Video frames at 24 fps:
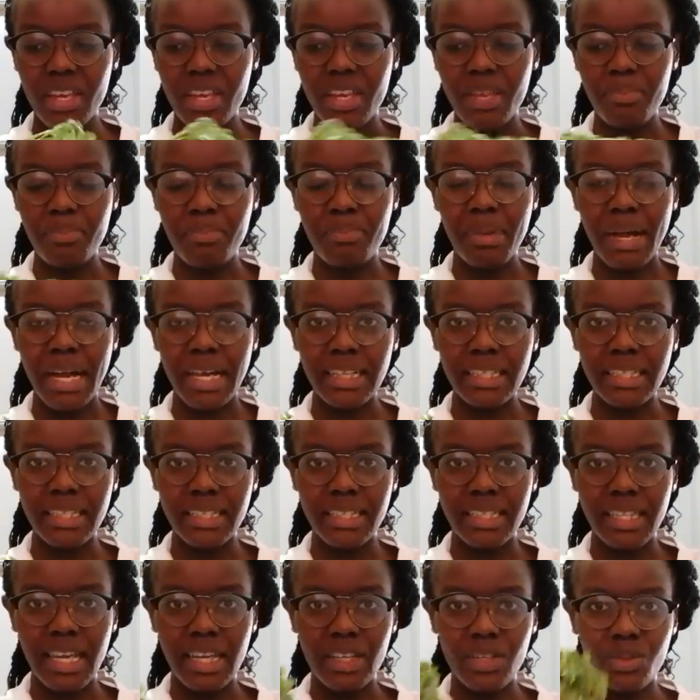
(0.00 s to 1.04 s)
Ni packs,
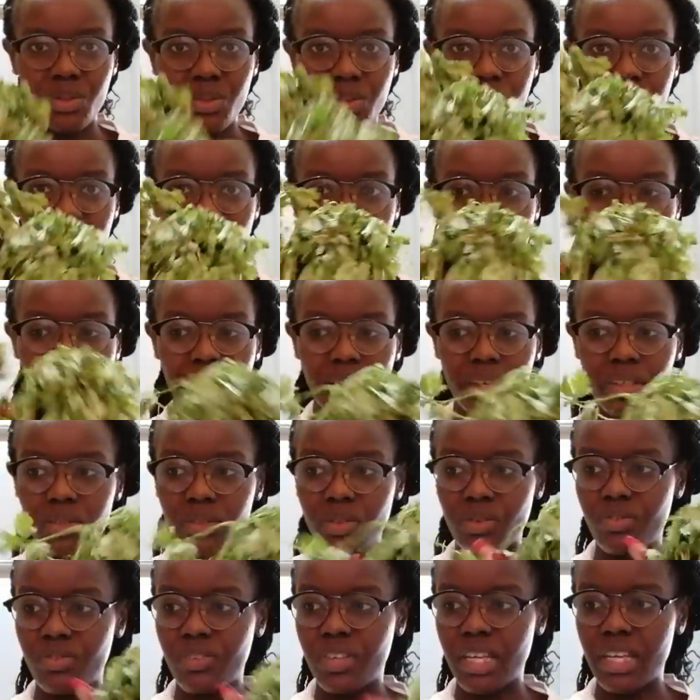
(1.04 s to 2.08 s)
start with 3
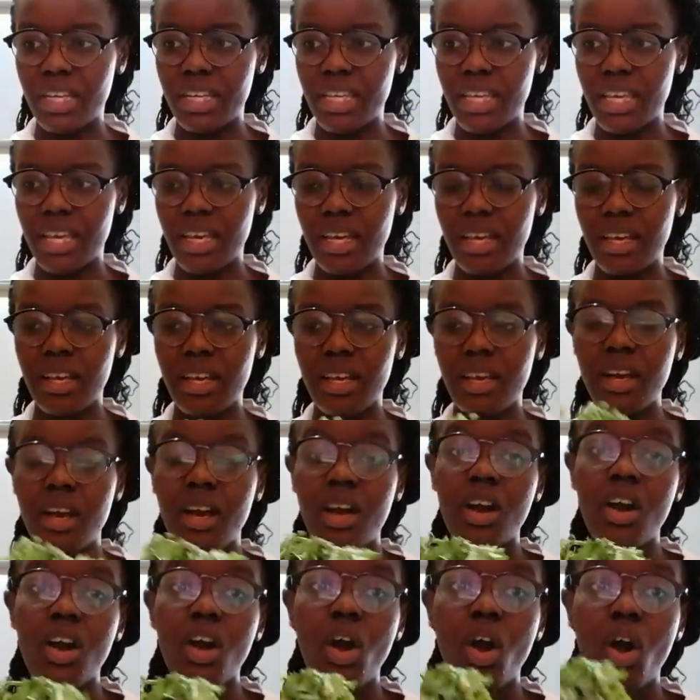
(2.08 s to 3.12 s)
packs of dania.
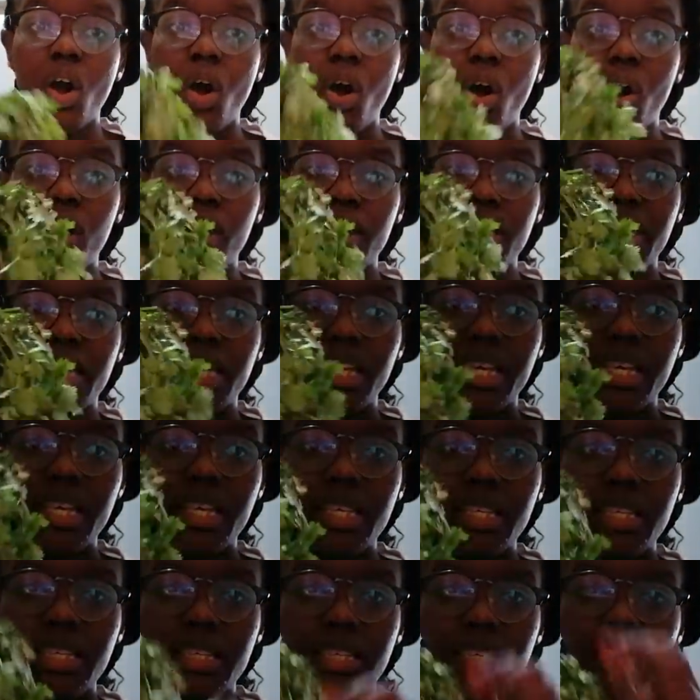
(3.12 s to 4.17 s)
All
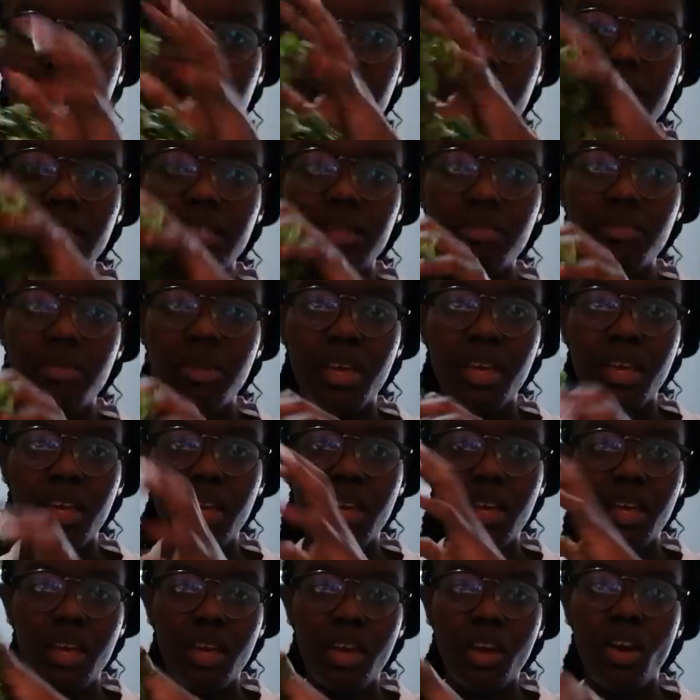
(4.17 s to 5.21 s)
these
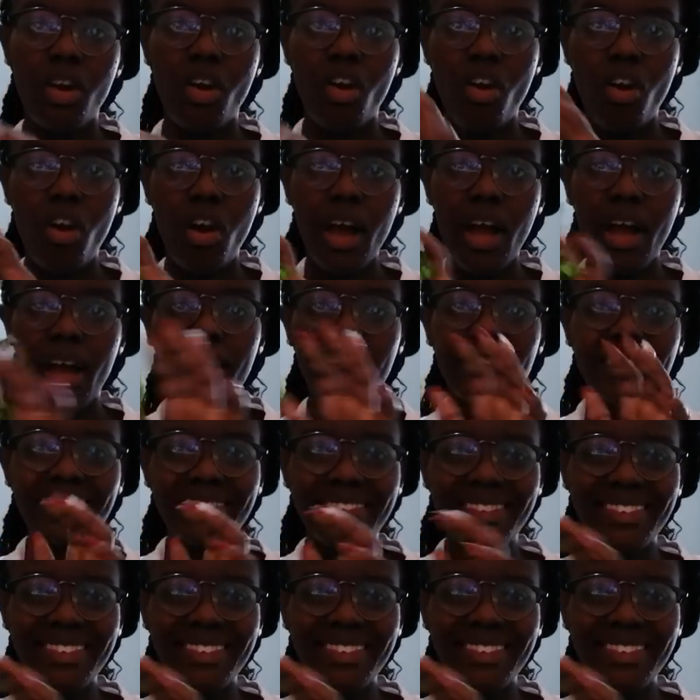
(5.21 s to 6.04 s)
zime hoha.